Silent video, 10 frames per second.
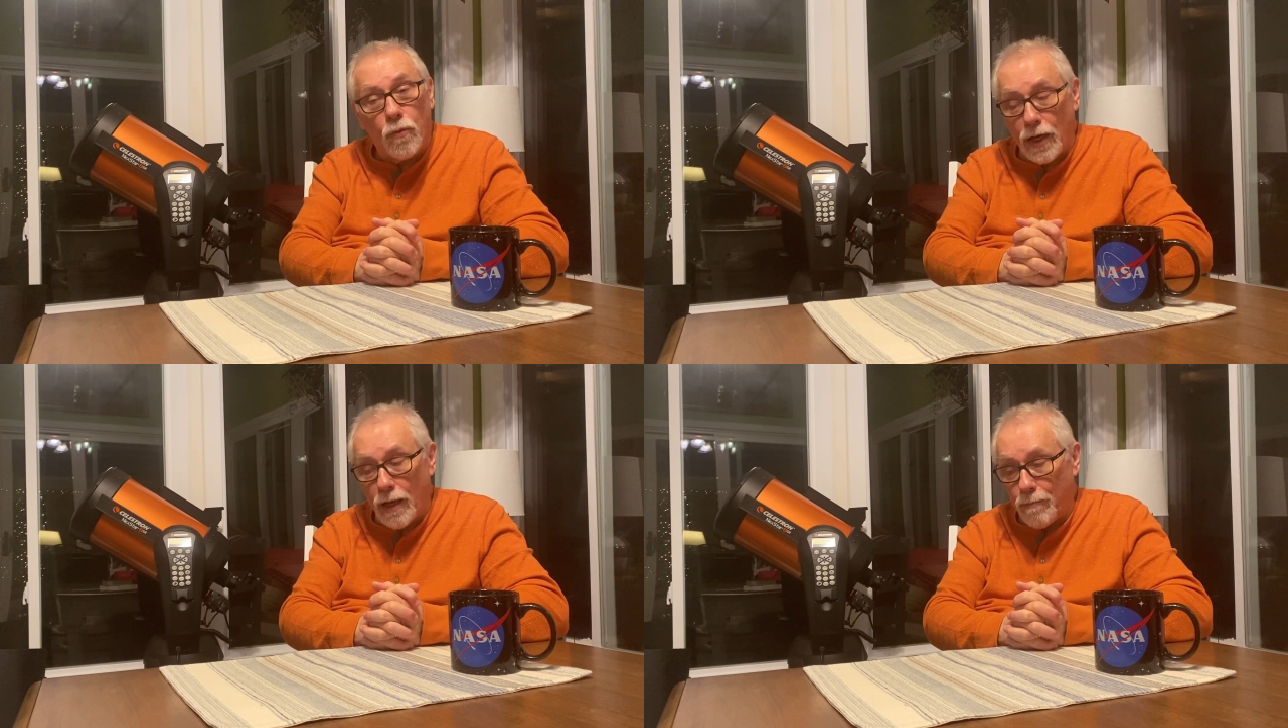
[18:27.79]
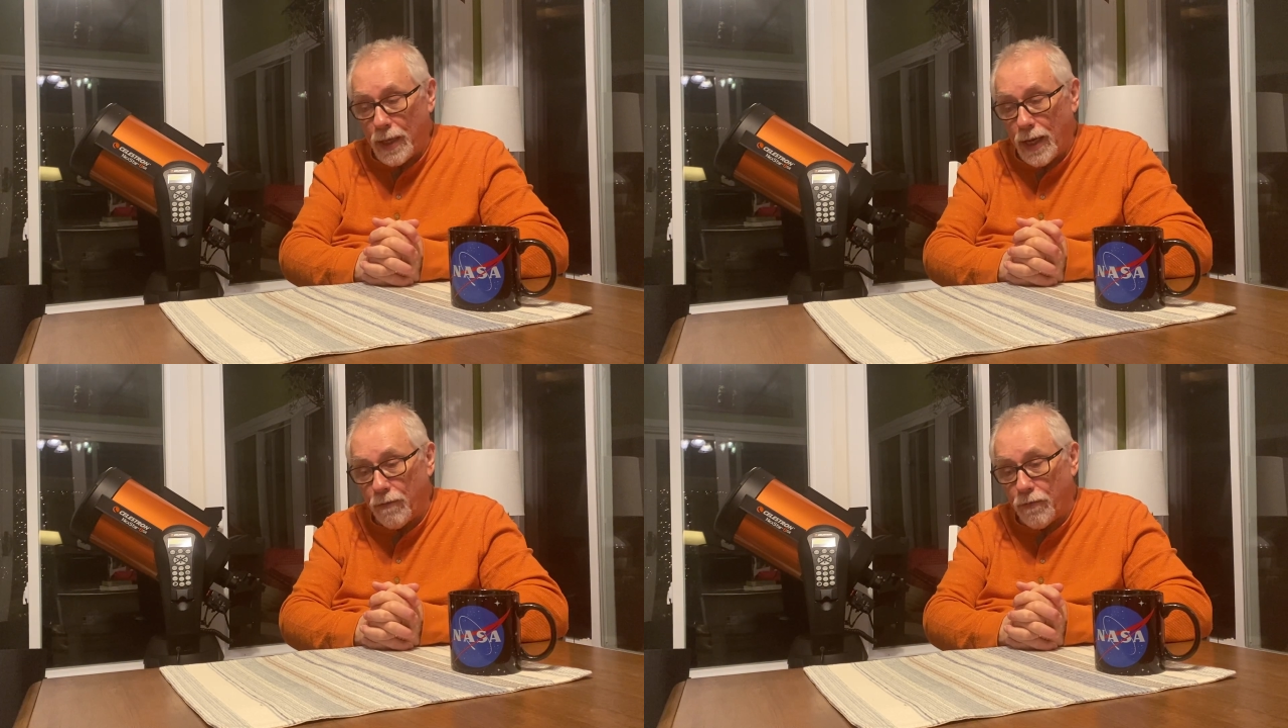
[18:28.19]
when I've
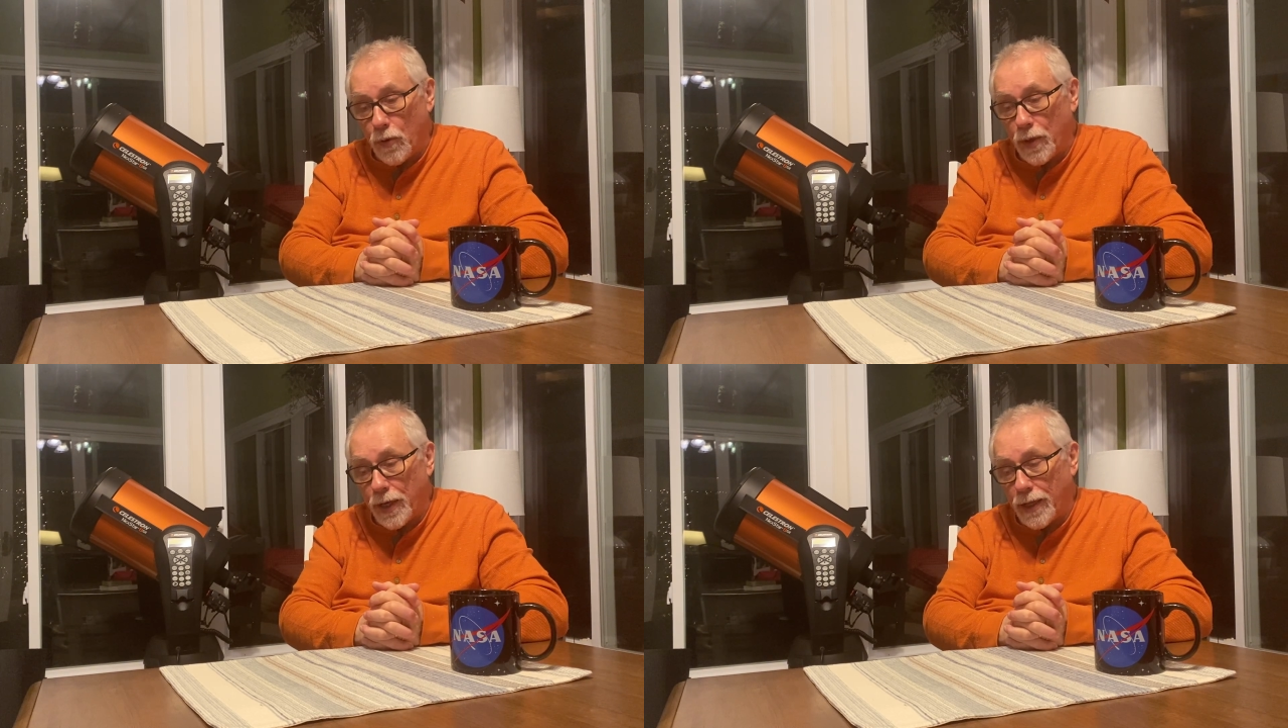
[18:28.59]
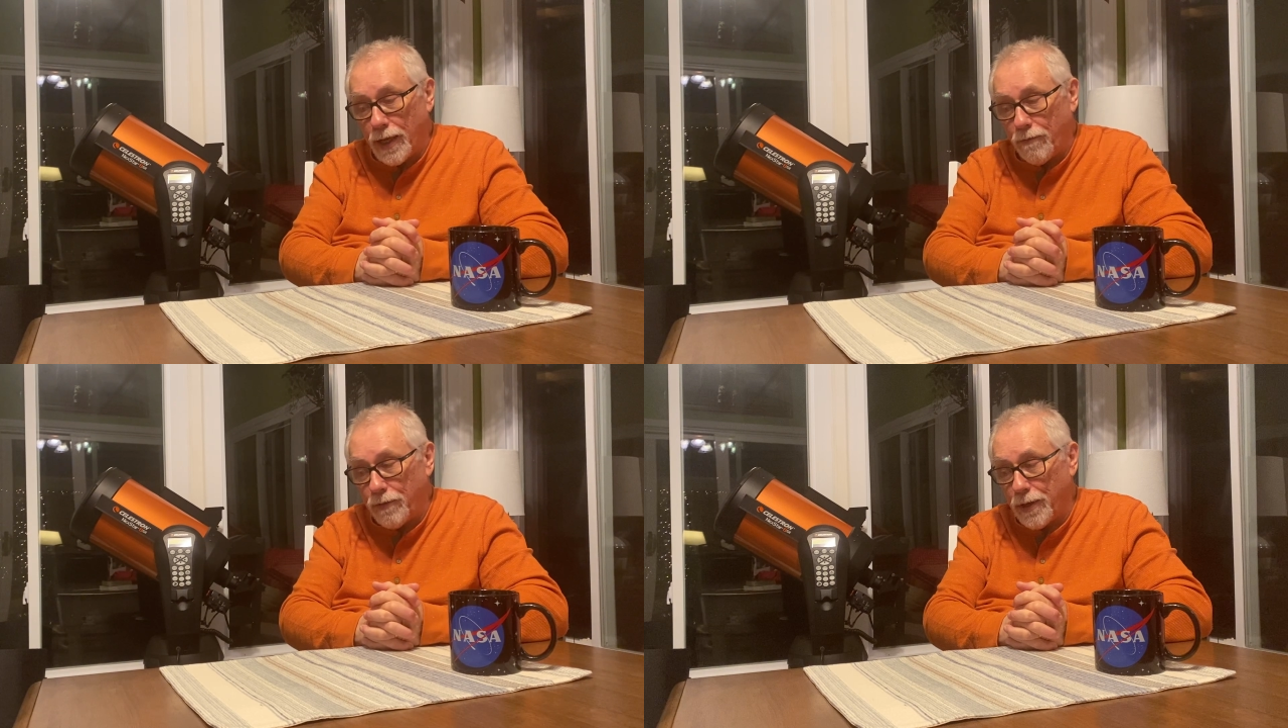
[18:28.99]
been out viewing in
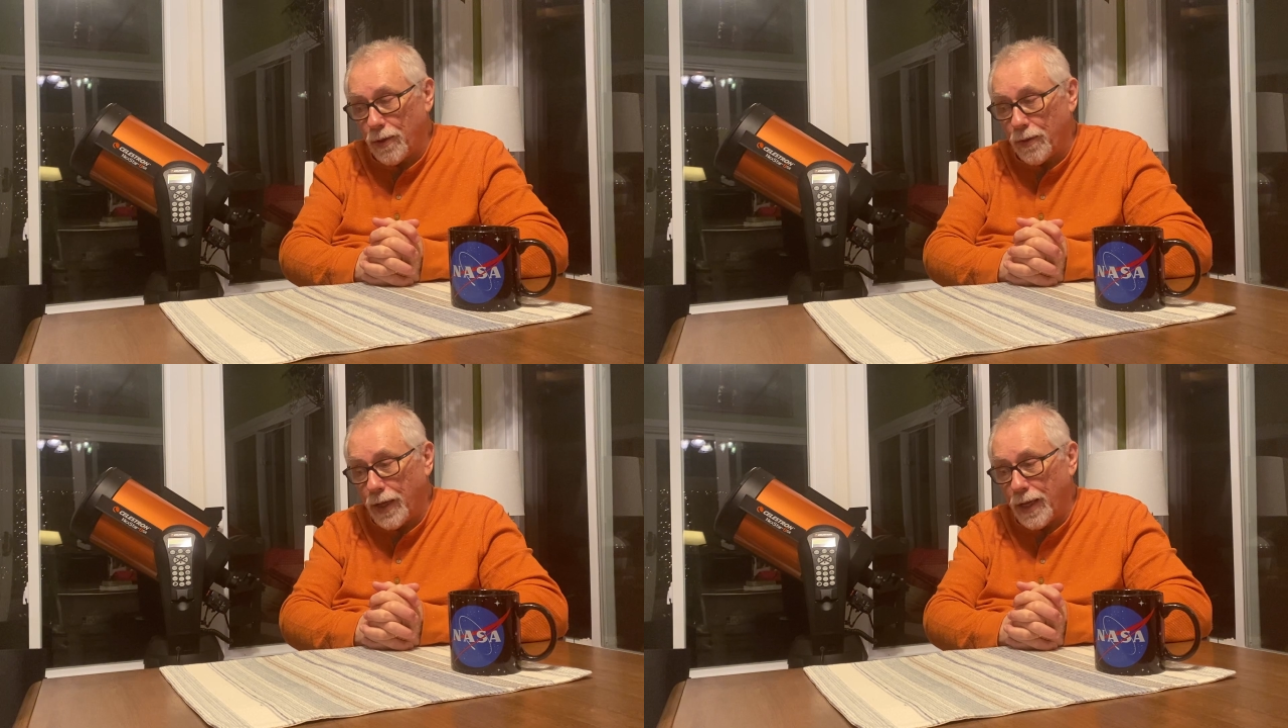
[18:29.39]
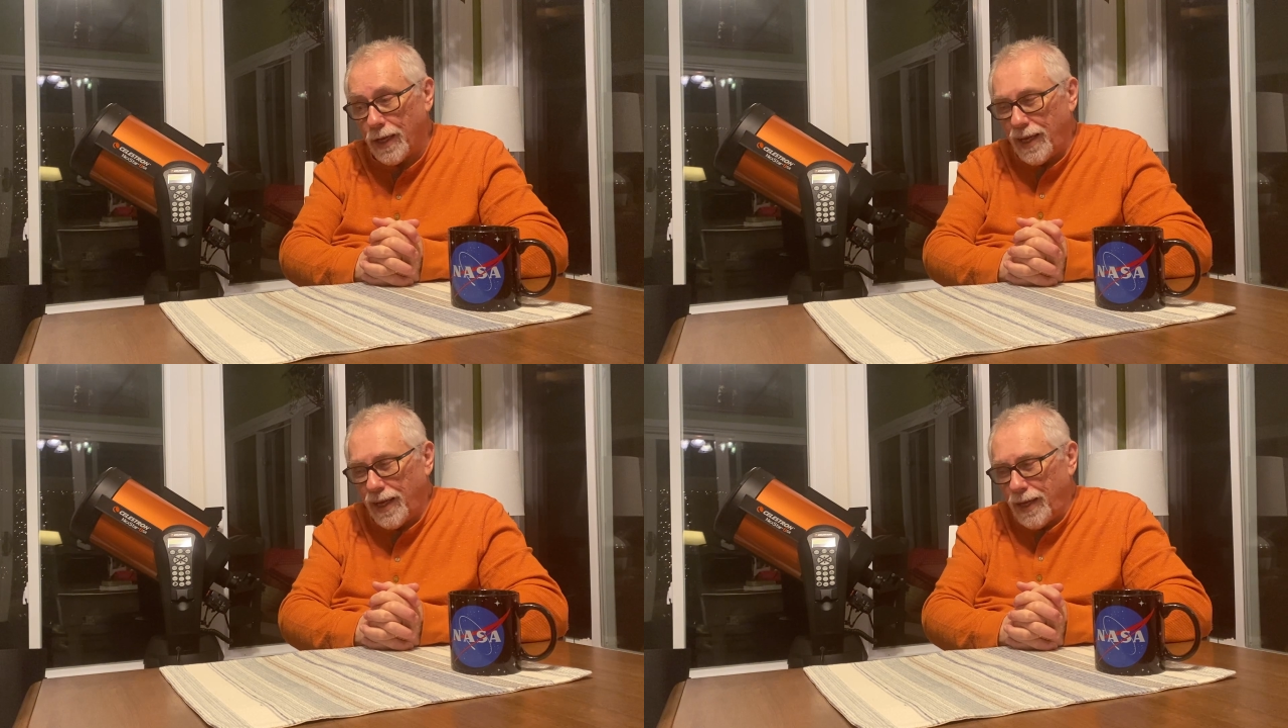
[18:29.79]
that field that